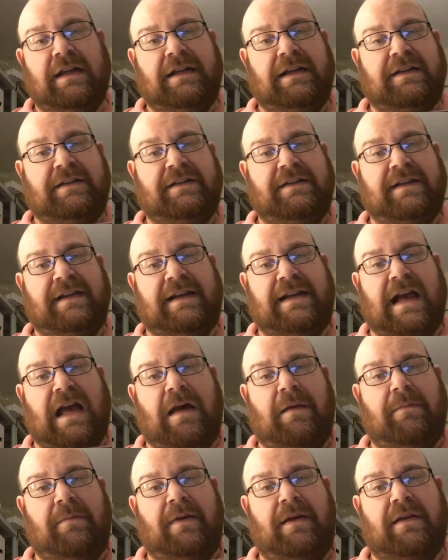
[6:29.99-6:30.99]
DC
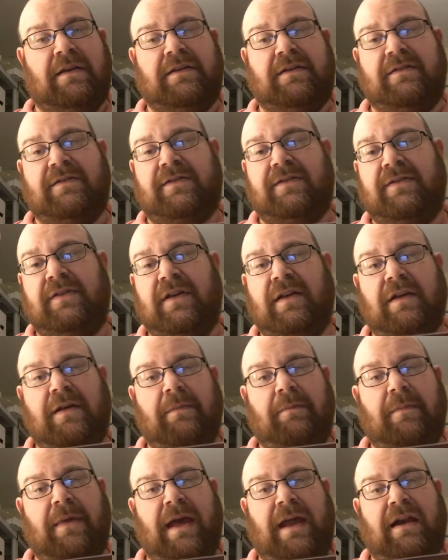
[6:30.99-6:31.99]
Comics
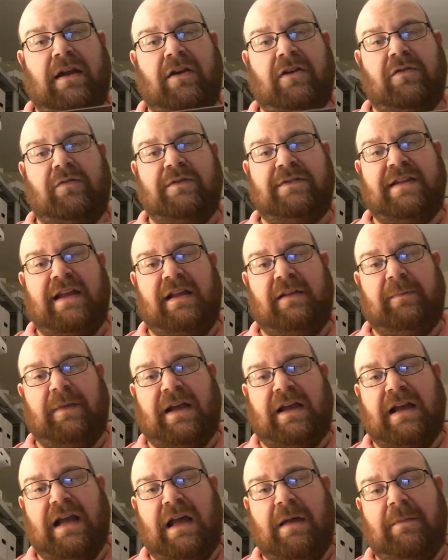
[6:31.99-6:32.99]
Manhunter was hailed
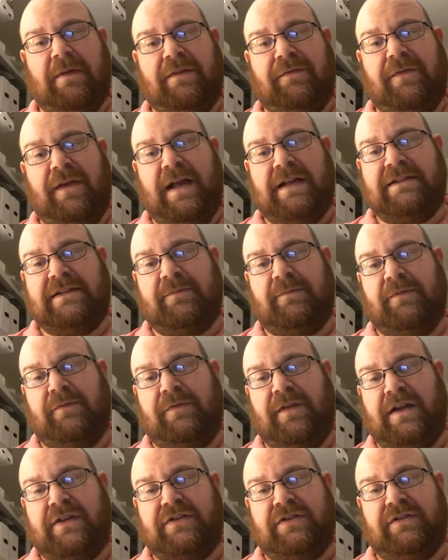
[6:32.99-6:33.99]
by comic fans and
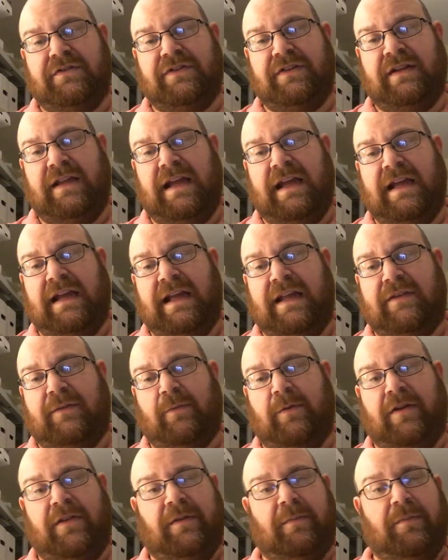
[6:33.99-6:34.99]
professionals alike as
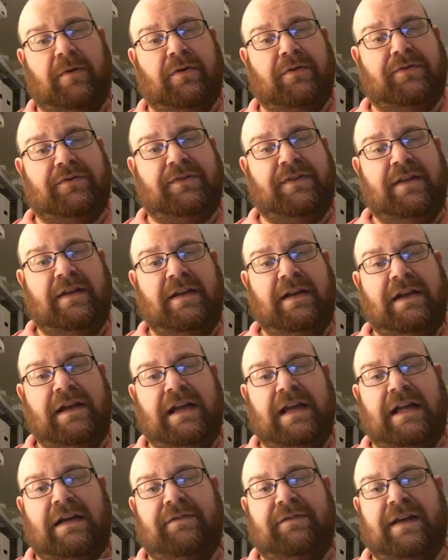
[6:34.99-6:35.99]
one of the most
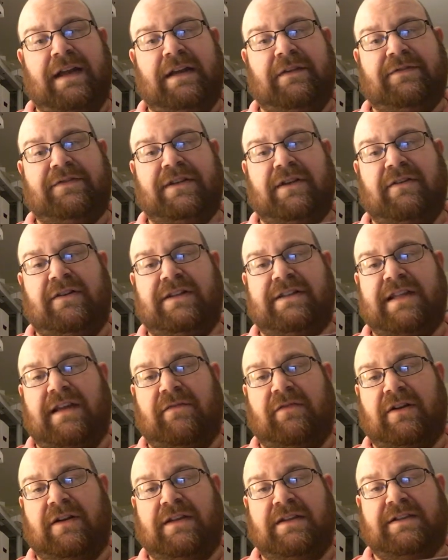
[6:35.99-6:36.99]
innovative series
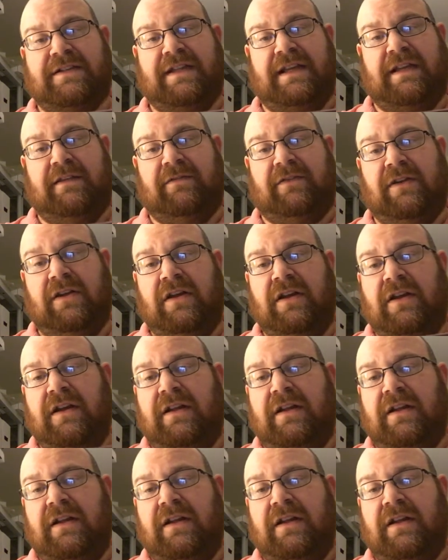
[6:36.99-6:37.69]
ever conceived.